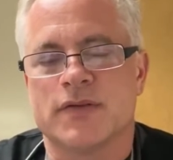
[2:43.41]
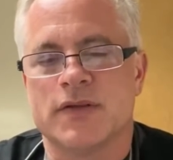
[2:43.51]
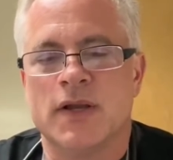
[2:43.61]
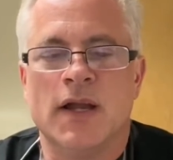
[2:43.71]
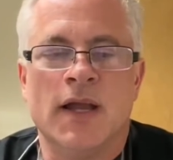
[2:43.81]

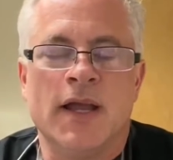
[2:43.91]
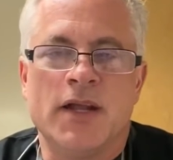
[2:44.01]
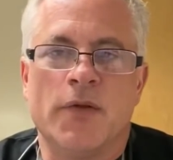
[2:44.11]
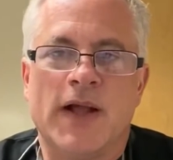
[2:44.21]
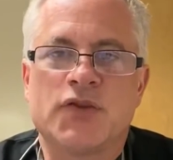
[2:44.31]
And,
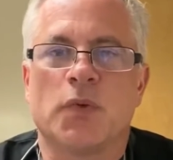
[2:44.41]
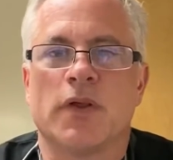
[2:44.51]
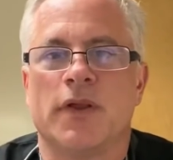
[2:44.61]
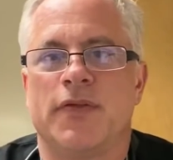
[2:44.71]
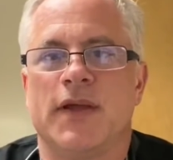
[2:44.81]
you know, that's one
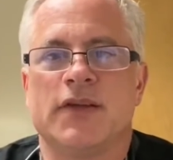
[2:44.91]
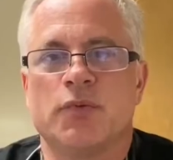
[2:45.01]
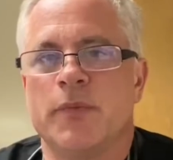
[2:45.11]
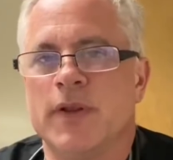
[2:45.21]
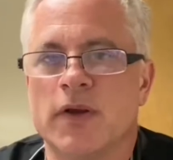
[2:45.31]
of the things
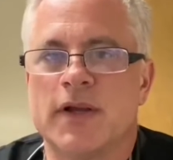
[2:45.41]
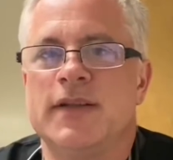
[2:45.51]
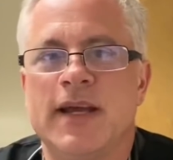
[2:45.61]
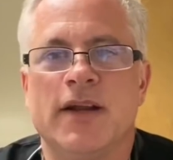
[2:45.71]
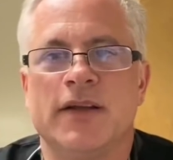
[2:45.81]
when we look at
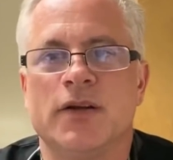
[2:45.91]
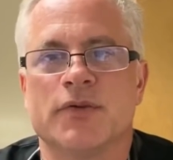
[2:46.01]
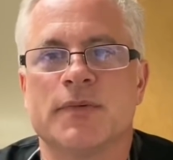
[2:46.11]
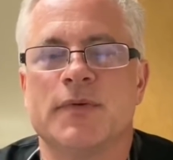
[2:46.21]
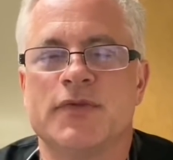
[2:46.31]
data, you know,
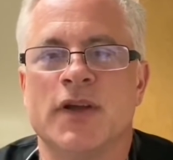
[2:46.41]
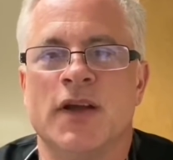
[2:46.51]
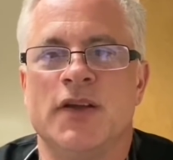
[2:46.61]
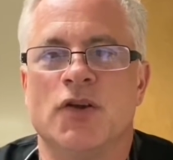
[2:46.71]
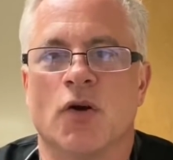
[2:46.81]
sometimes
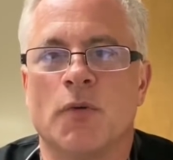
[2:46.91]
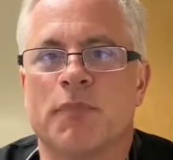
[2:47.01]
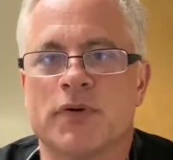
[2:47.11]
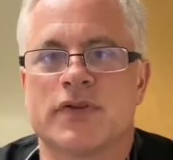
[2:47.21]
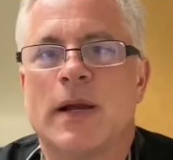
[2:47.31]
your own
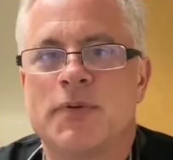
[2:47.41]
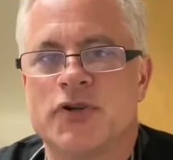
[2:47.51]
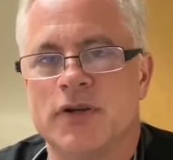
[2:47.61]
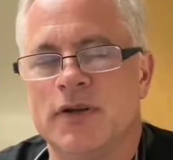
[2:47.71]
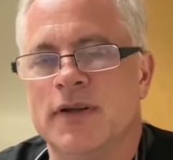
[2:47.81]

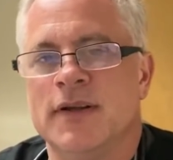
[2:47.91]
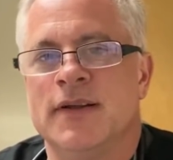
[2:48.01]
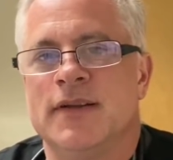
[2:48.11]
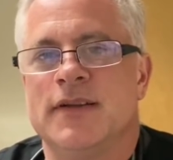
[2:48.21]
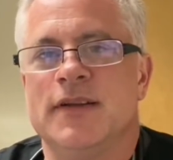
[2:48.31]
perception
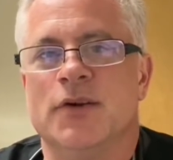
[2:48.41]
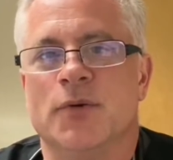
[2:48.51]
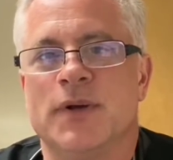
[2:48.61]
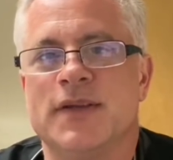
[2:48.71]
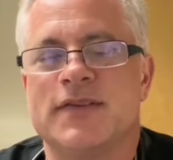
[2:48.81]
you
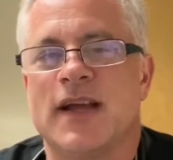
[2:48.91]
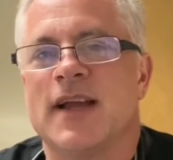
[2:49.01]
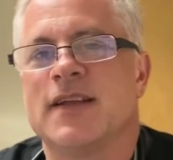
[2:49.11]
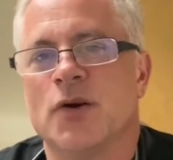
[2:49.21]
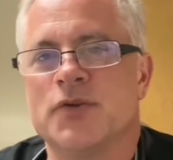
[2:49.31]
know, is
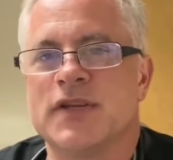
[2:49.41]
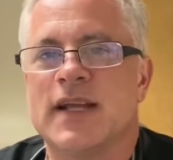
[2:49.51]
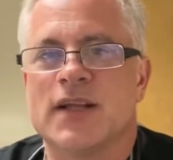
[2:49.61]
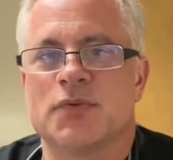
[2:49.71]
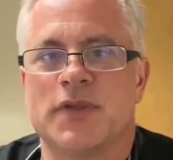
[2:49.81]
goes
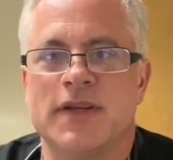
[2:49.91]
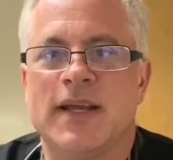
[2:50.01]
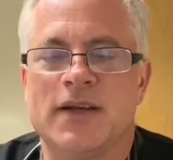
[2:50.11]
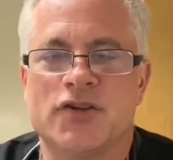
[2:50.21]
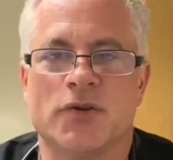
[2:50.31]
against what the
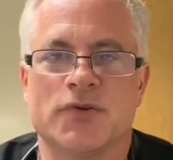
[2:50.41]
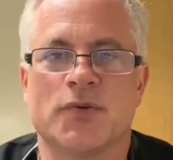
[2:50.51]
data shows.